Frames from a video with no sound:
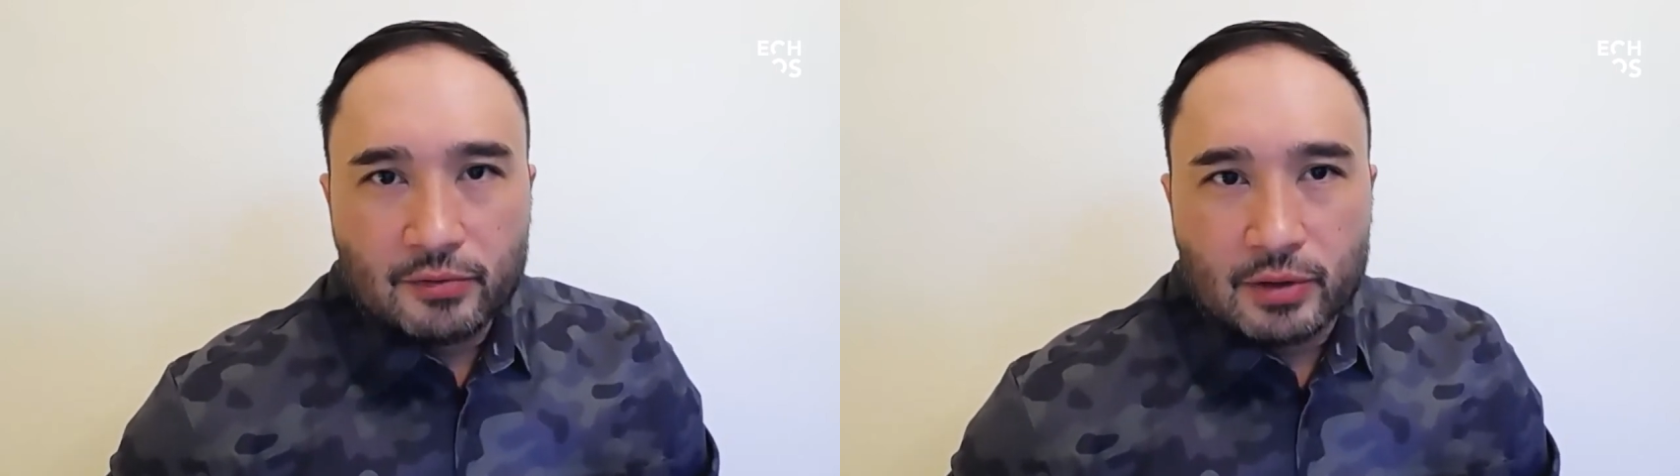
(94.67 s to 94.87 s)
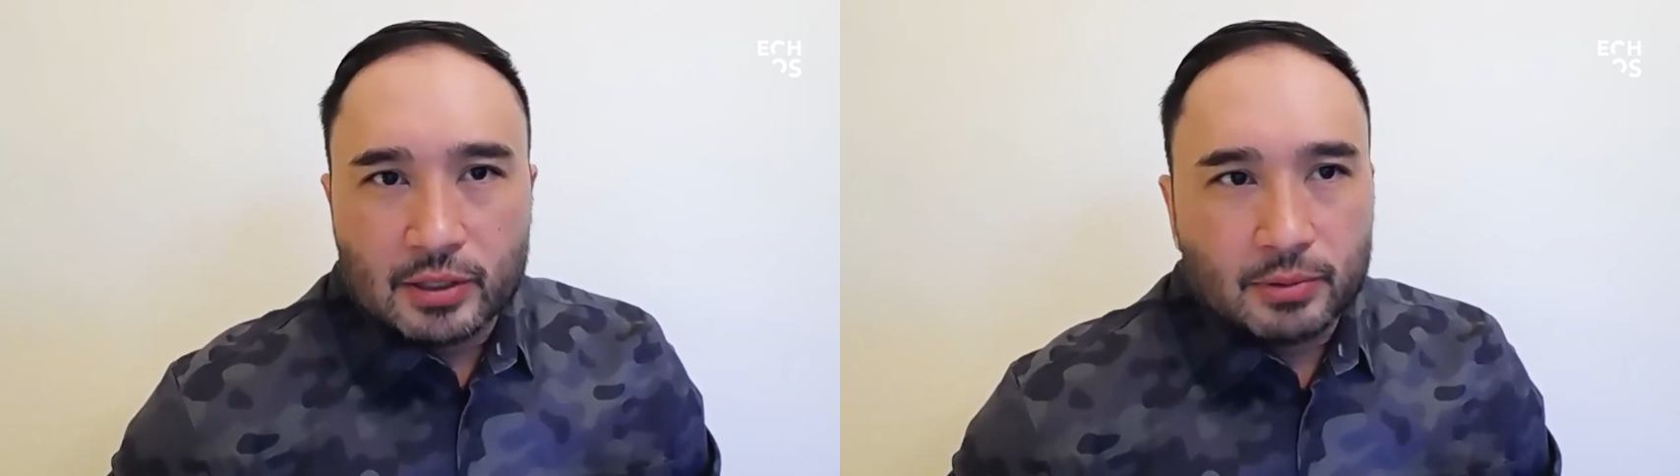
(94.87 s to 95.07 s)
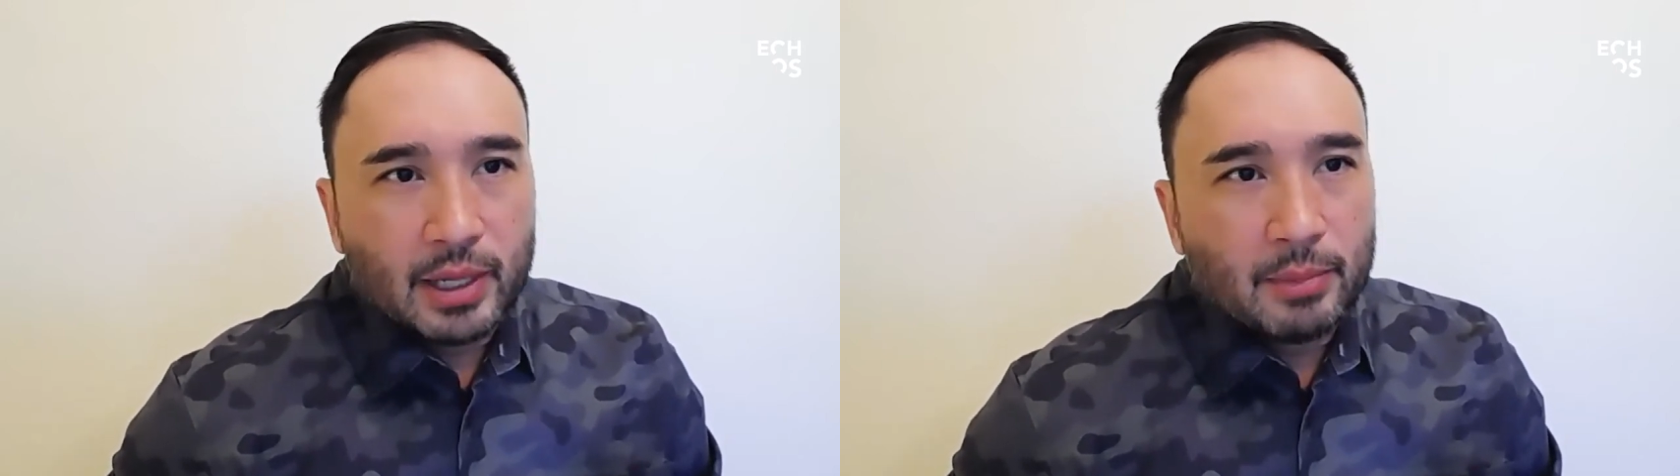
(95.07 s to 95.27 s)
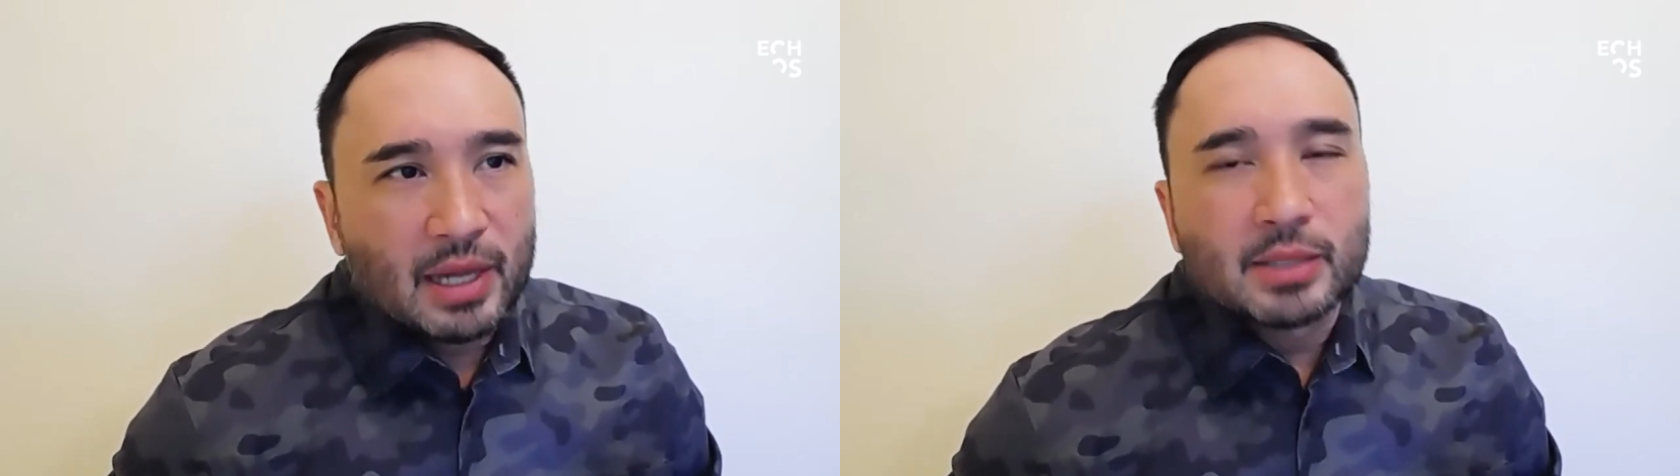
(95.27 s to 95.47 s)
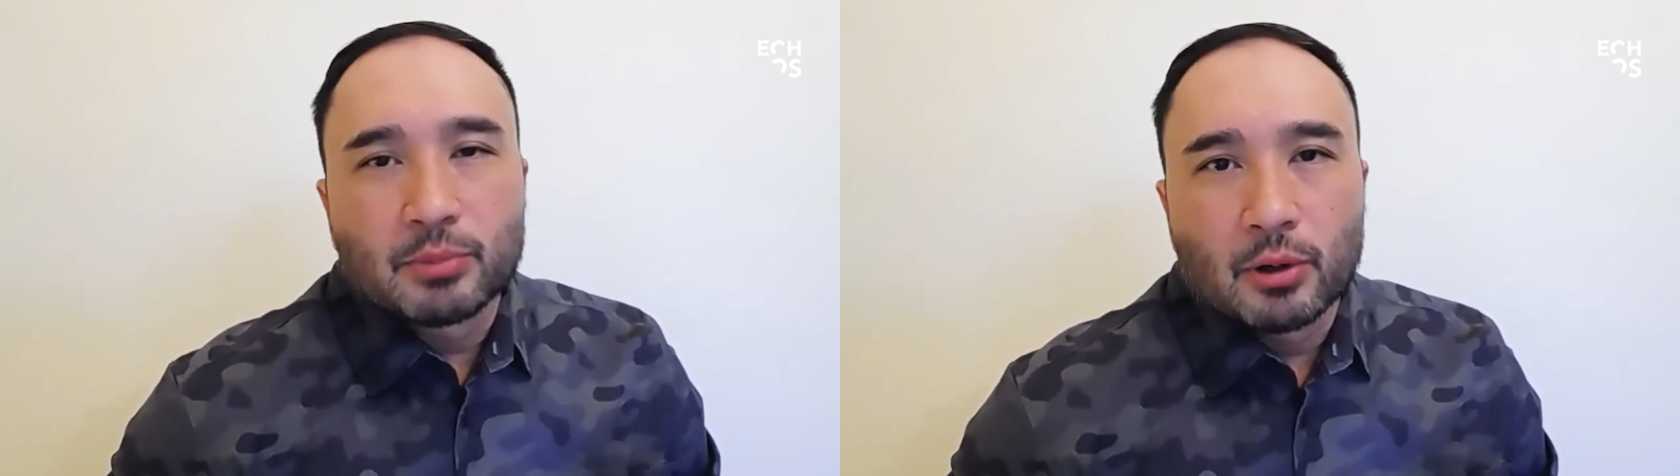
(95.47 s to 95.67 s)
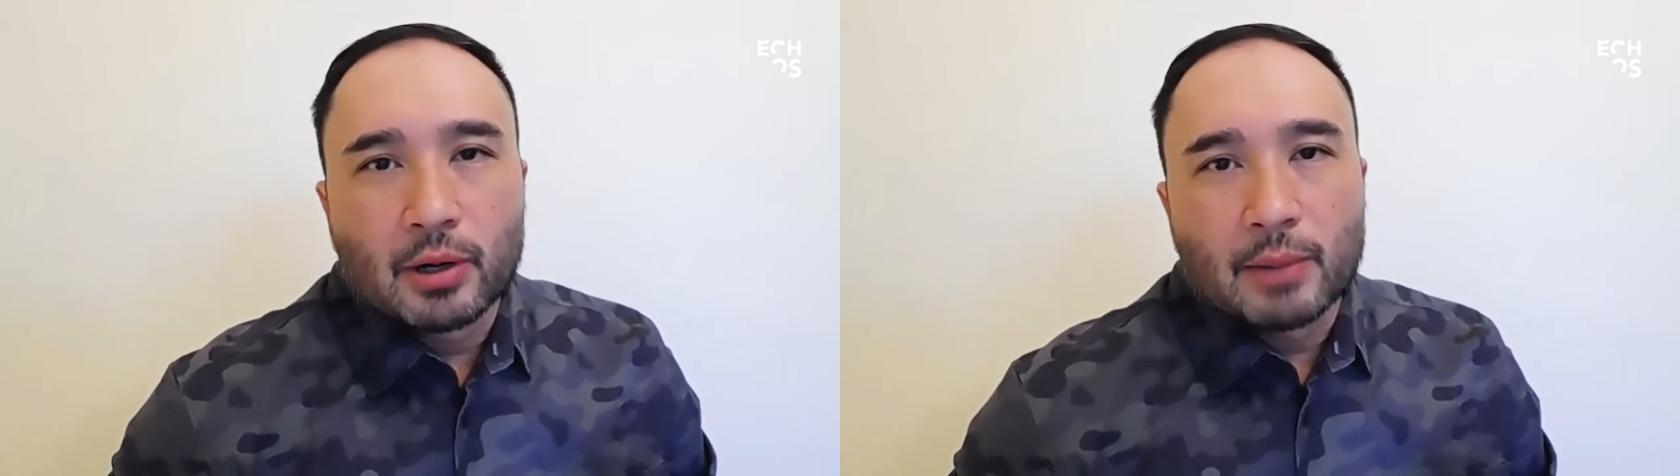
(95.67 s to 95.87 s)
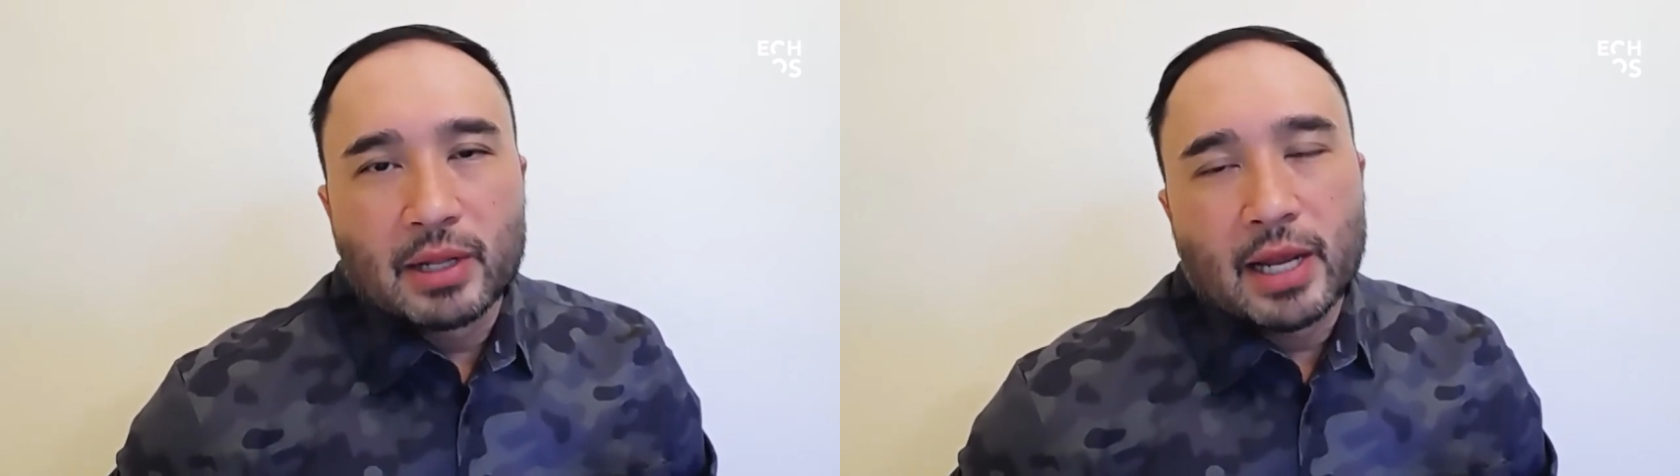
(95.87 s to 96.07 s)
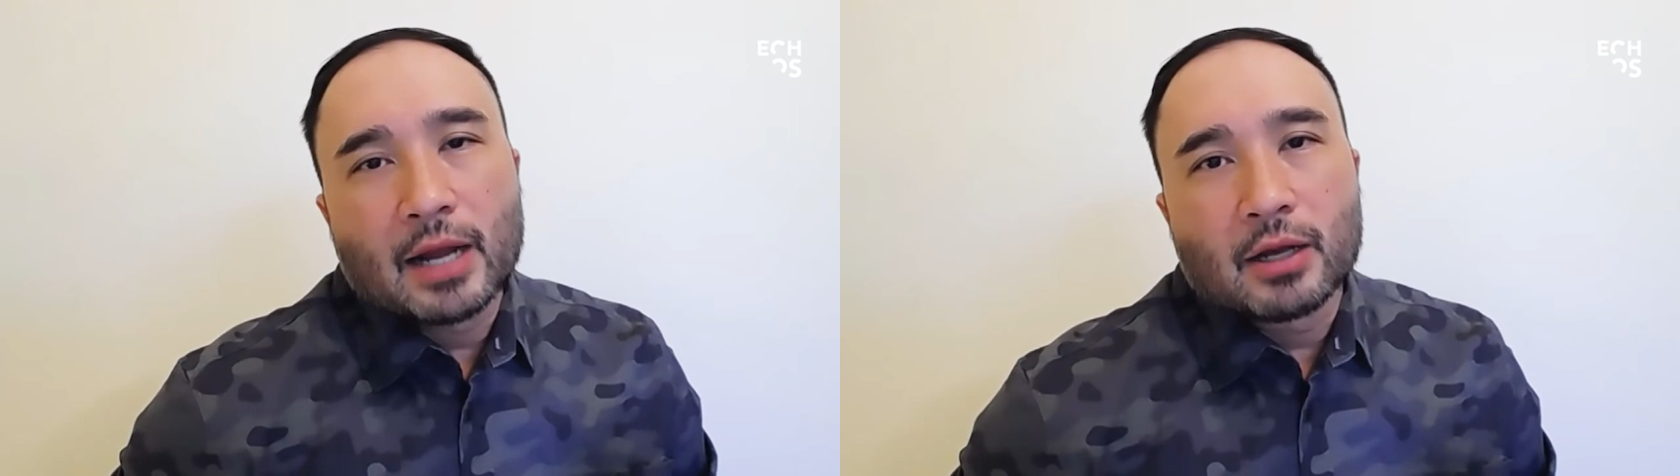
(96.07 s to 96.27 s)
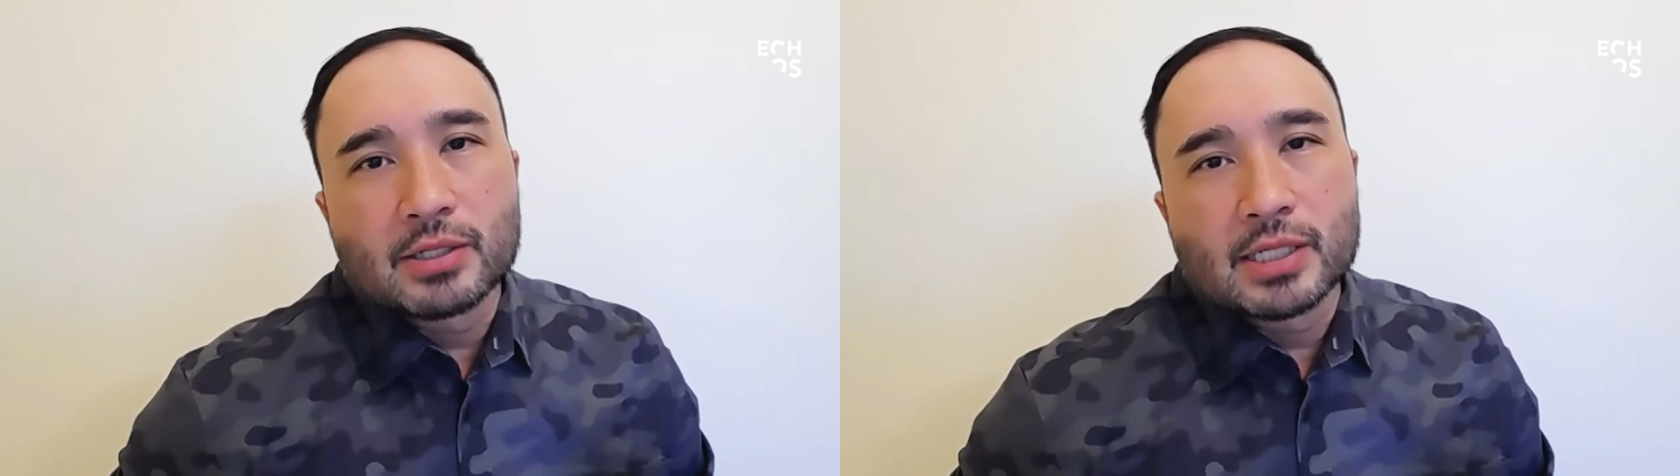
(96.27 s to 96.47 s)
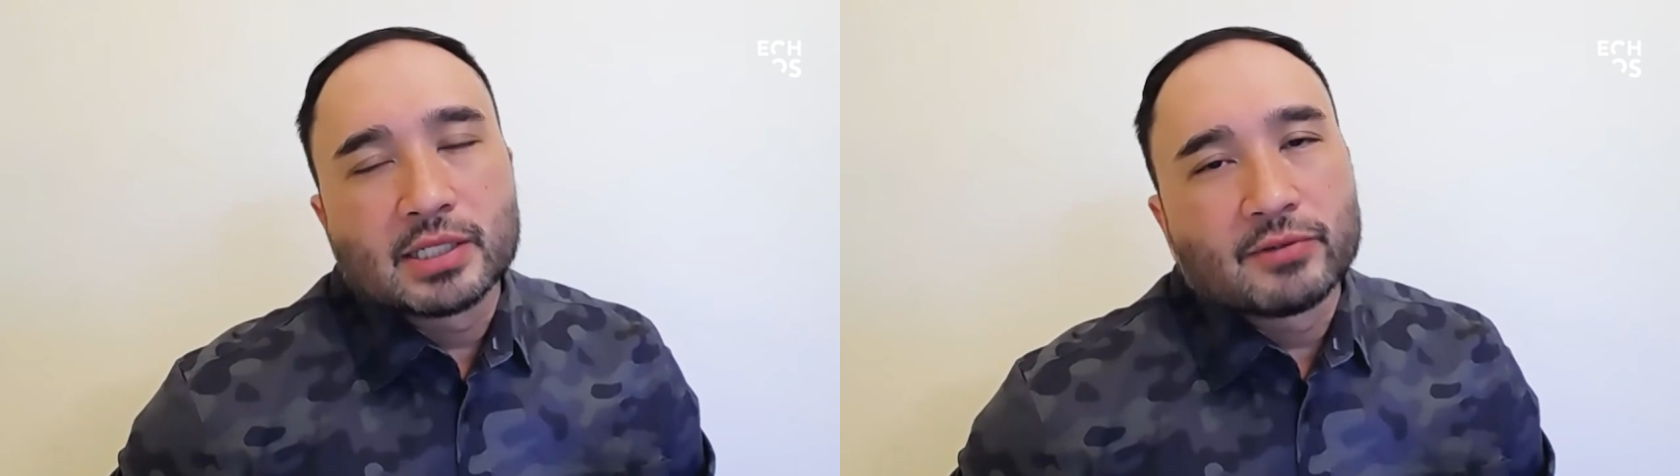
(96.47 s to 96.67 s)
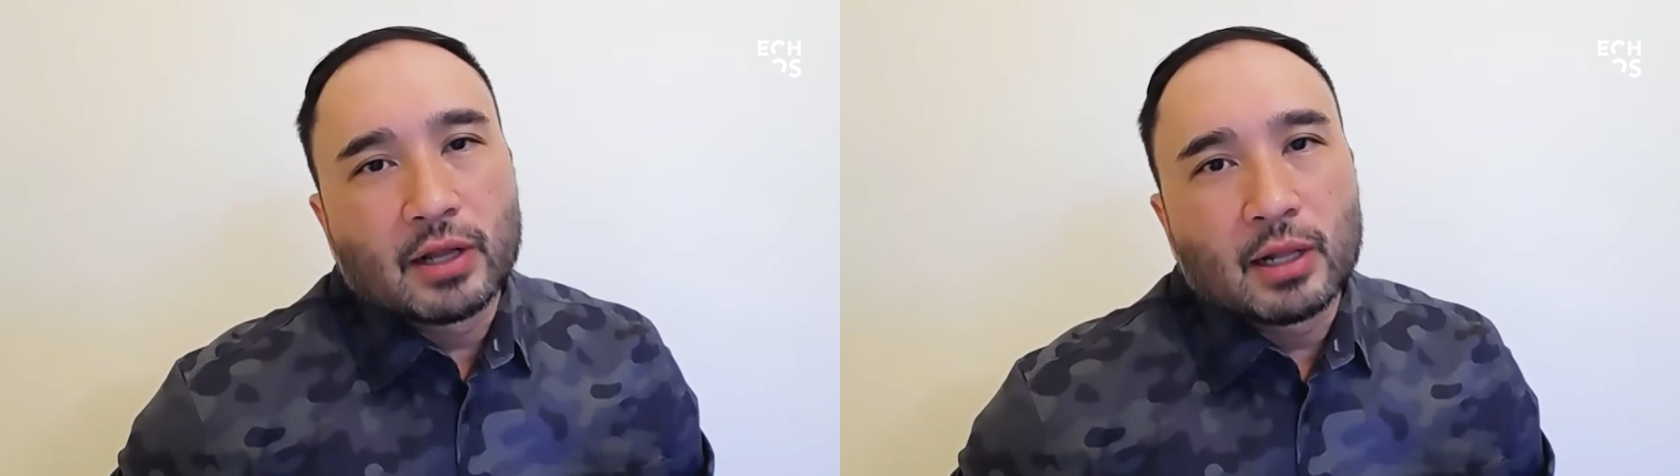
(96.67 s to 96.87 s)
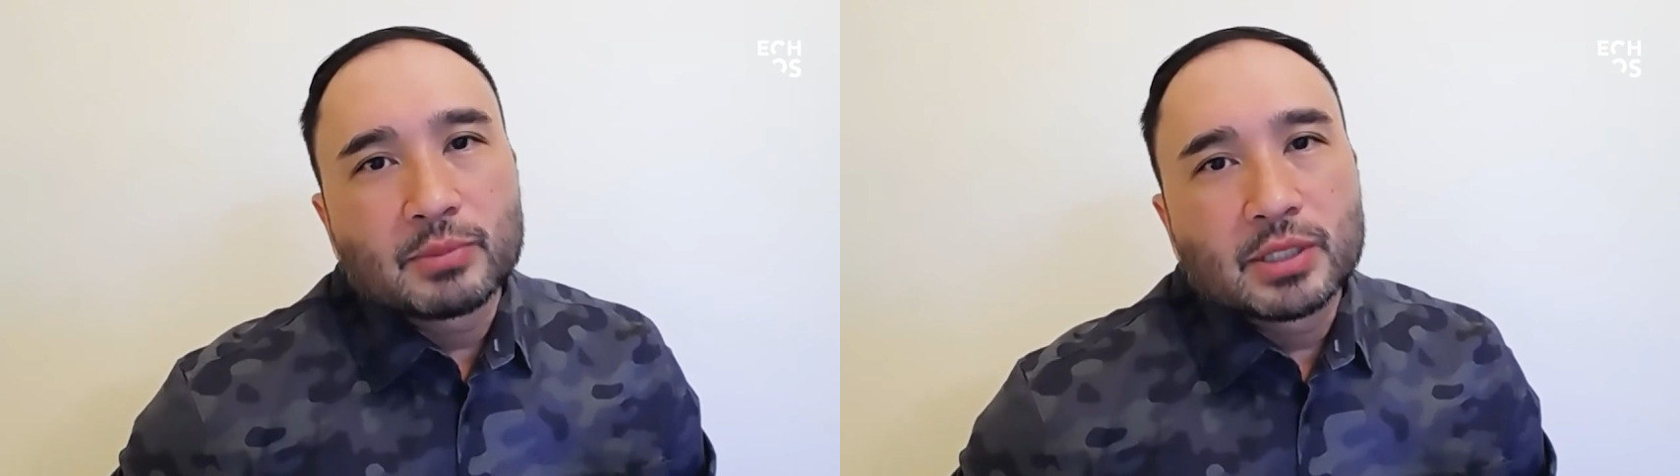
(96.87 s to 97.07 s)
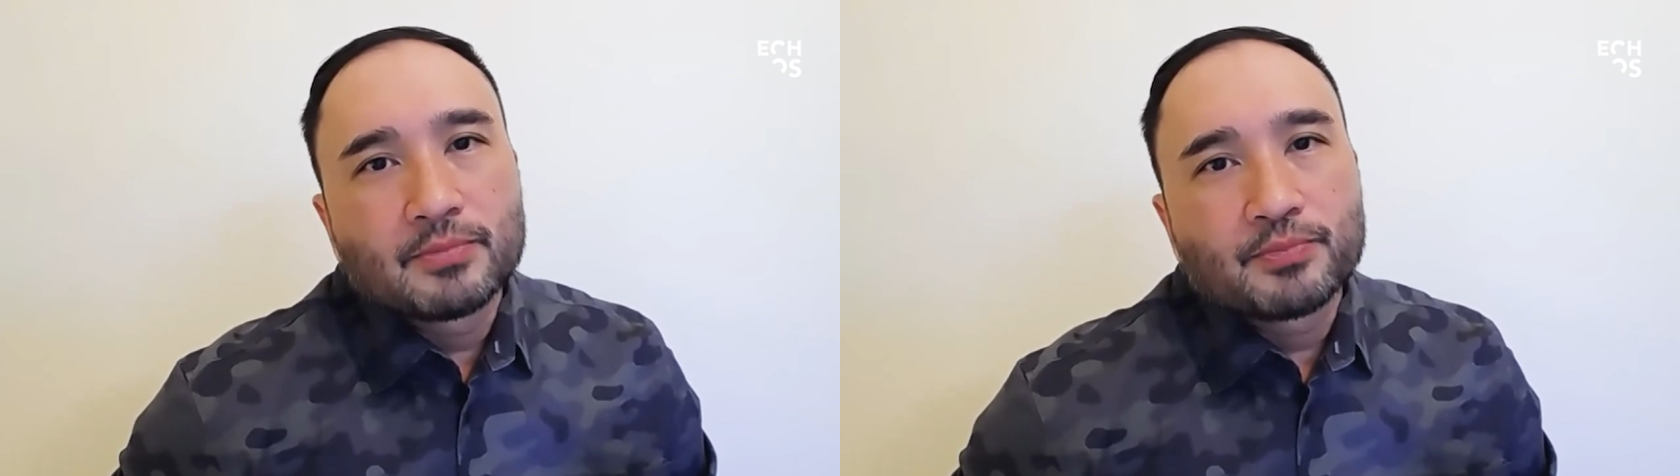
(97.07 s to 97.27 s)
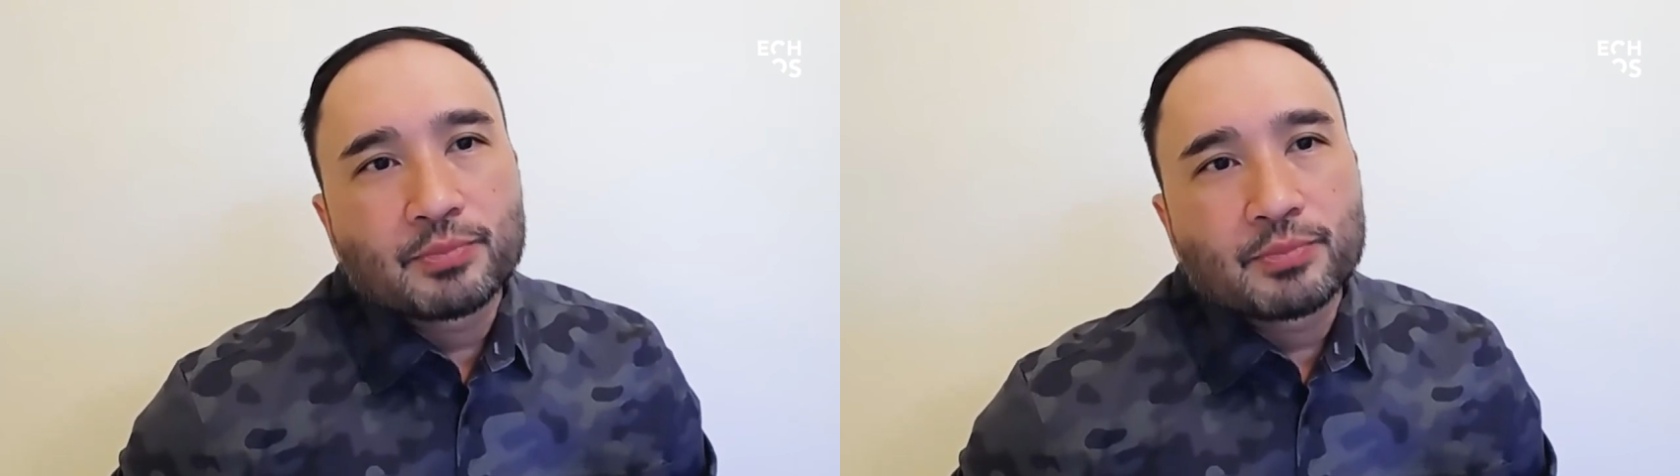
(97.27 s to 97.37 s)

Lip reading: for this really amazing program that Echoes has developed.